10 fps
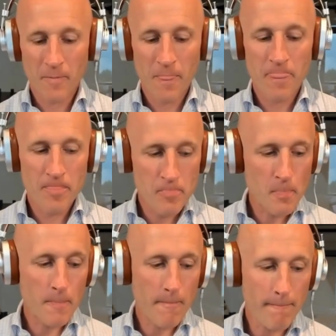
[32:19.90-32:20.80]
give
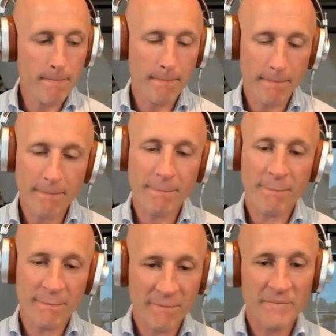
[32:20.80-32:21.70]
me the SOP.
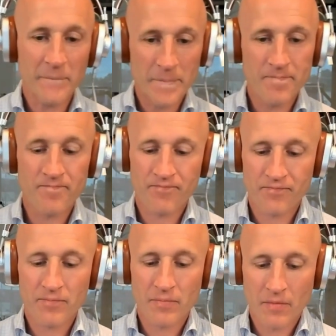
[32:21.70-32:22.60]
Because you know what?
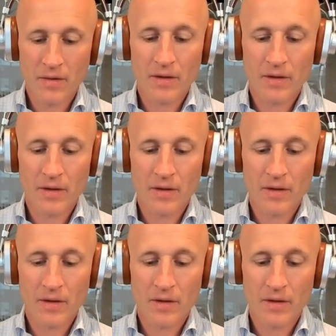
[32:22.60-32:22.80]
I don't know what